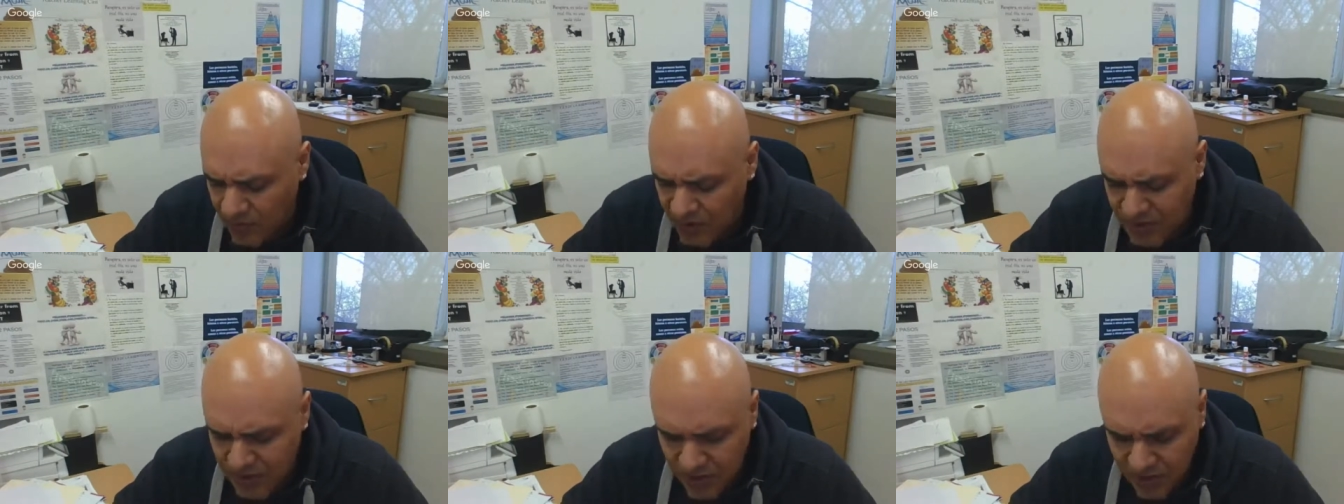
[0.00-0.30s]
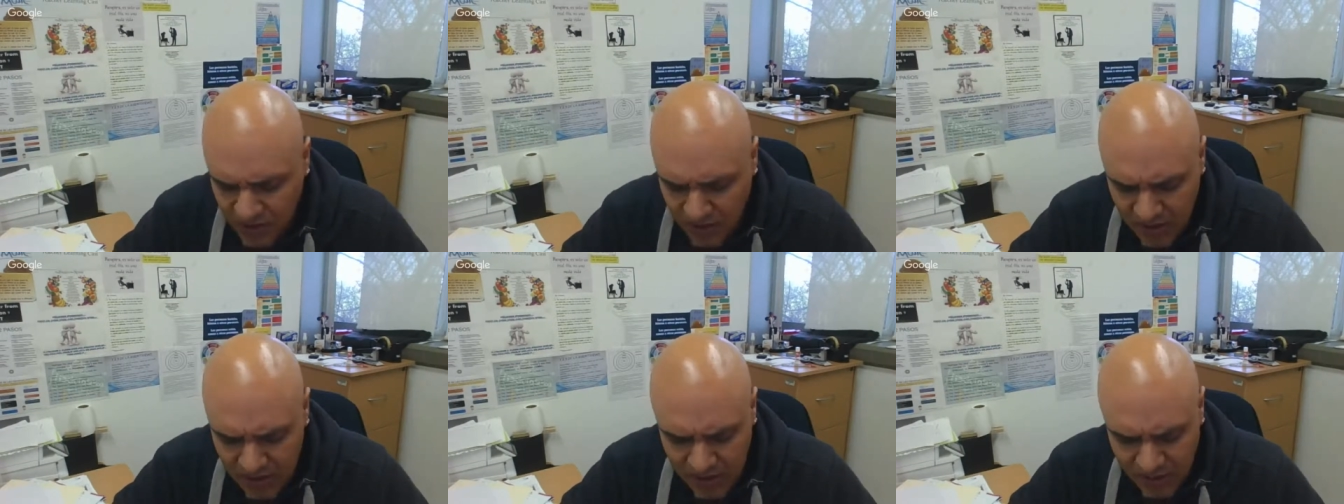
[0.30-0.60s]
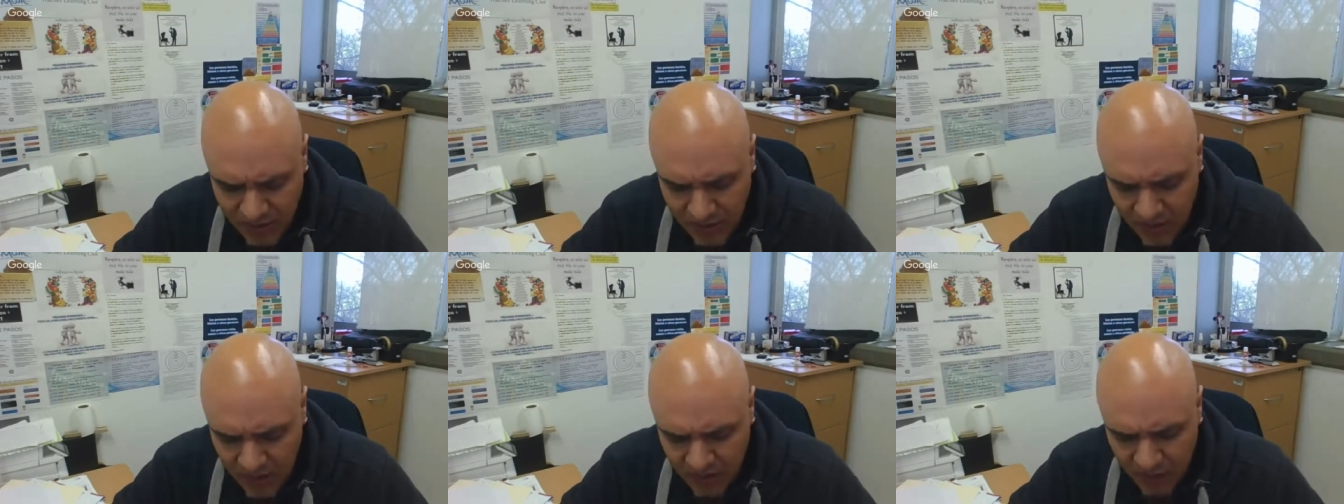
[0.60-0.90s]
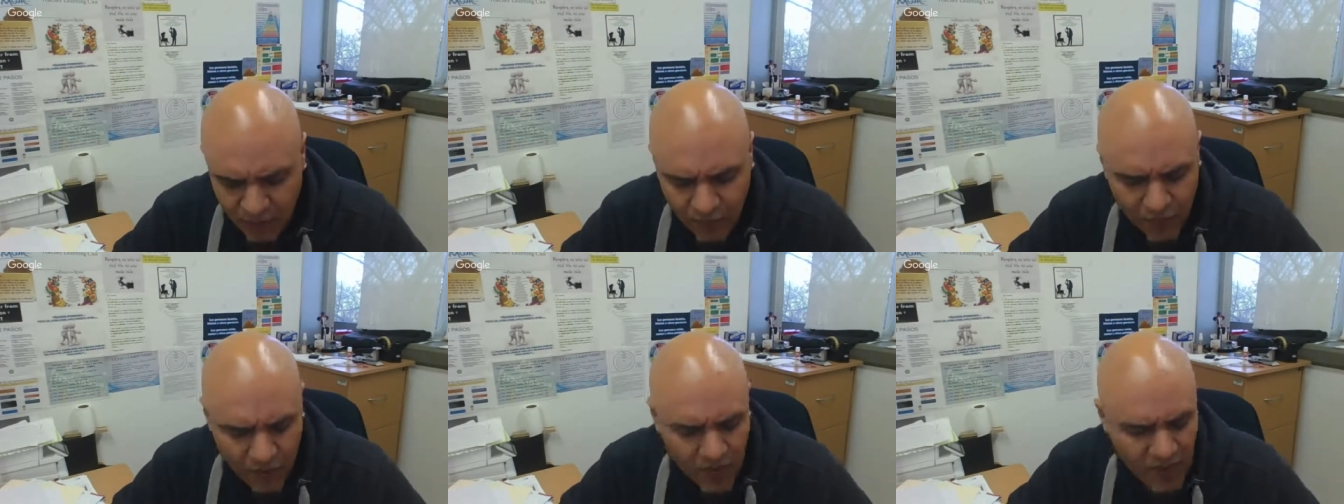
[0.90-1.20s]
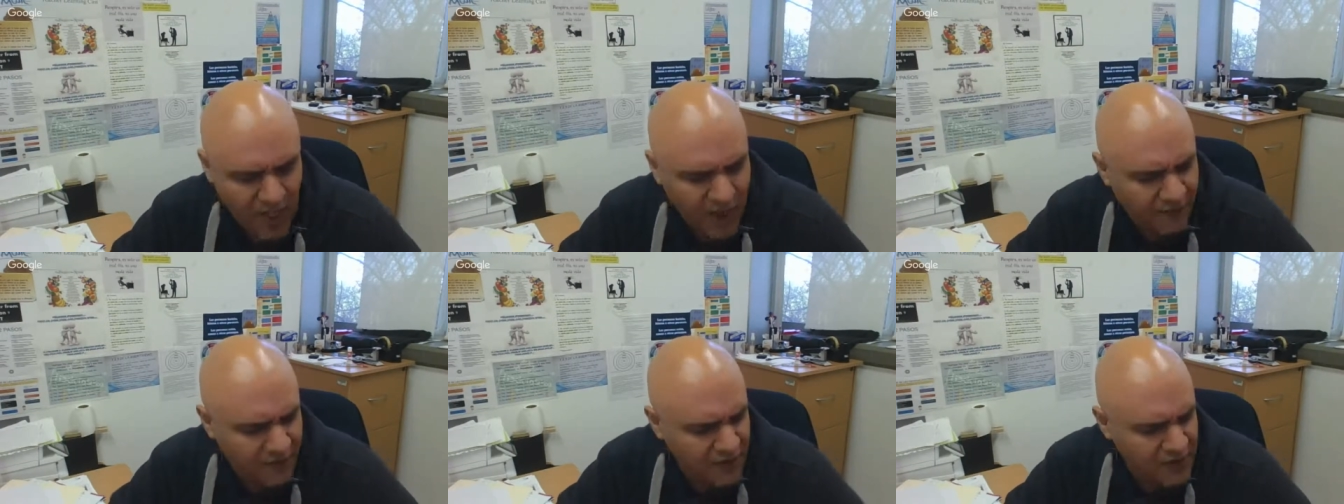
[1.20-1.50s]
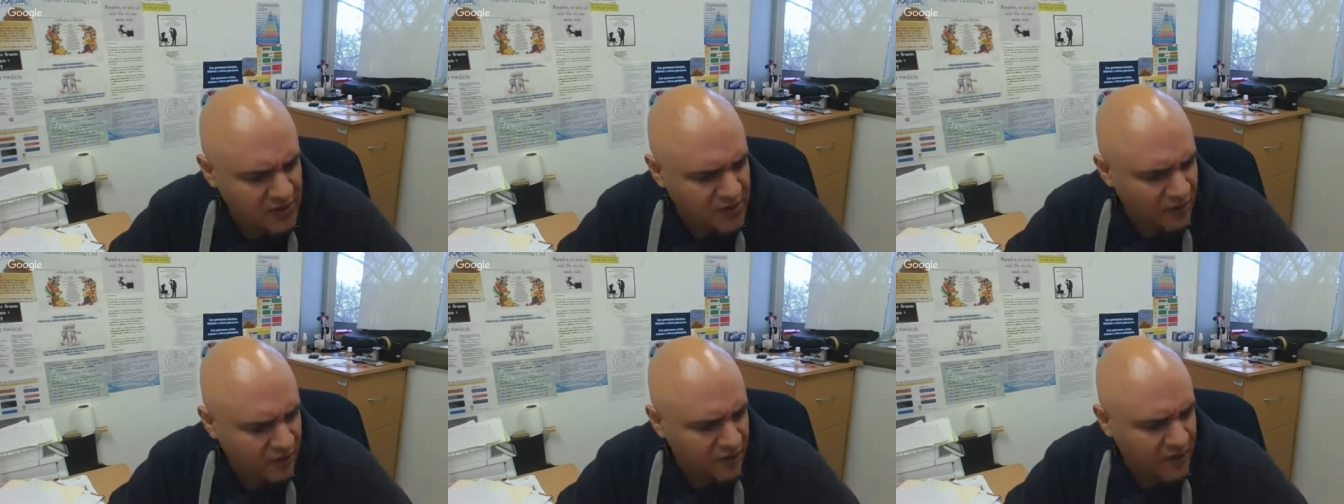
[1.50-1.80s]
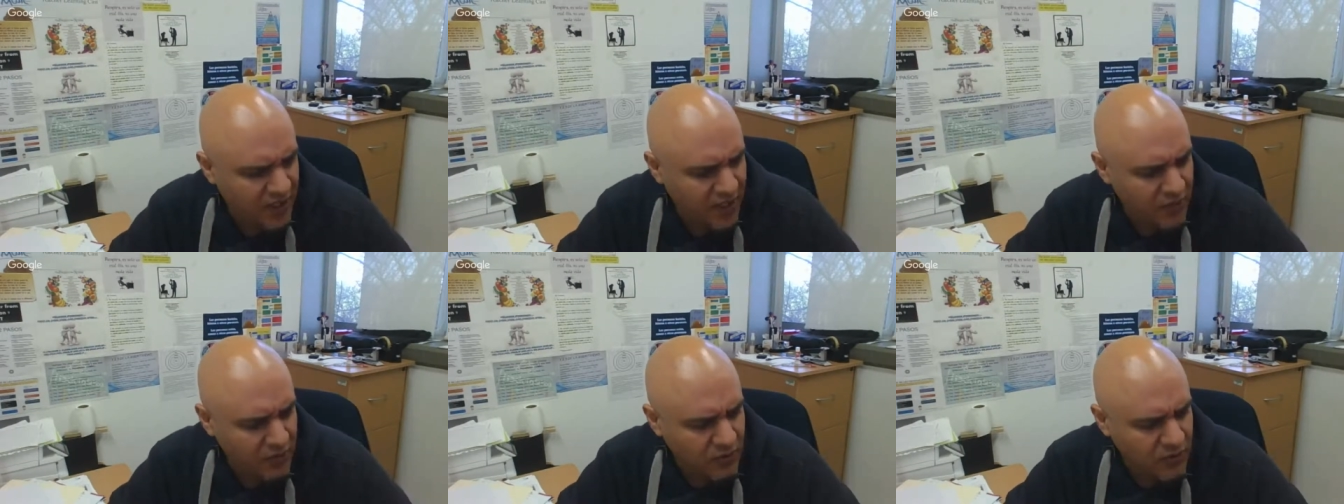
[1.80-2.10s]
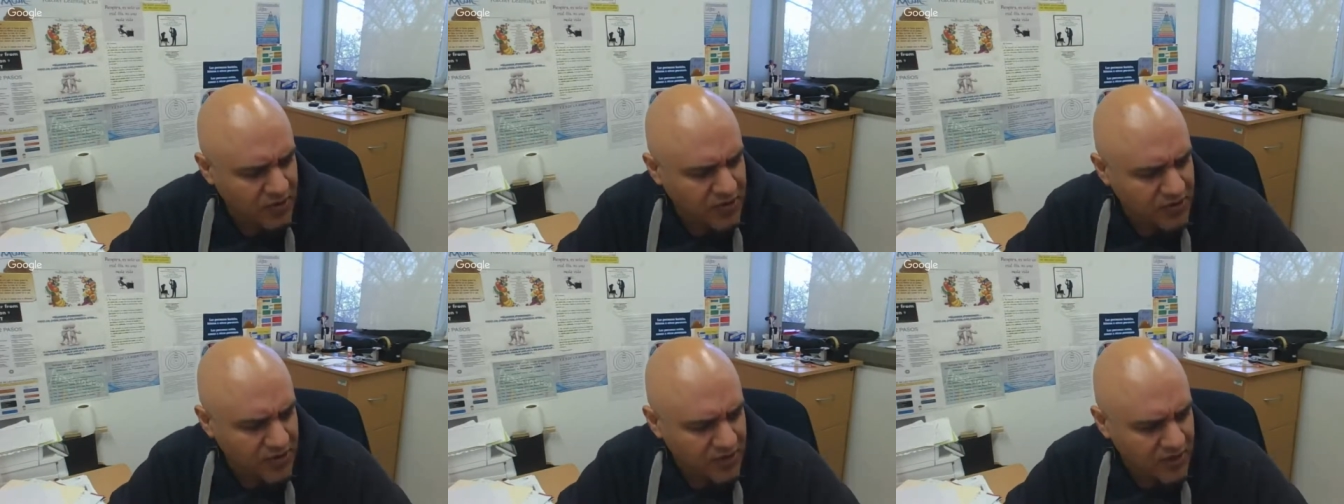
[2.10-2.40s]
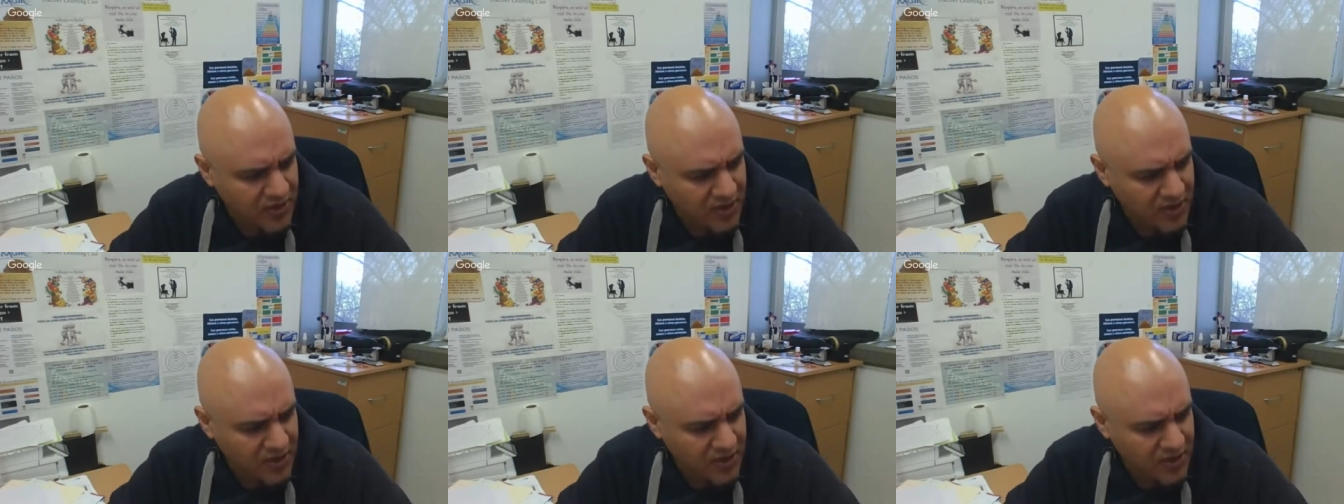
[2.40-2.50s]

which talks about the four levels of language in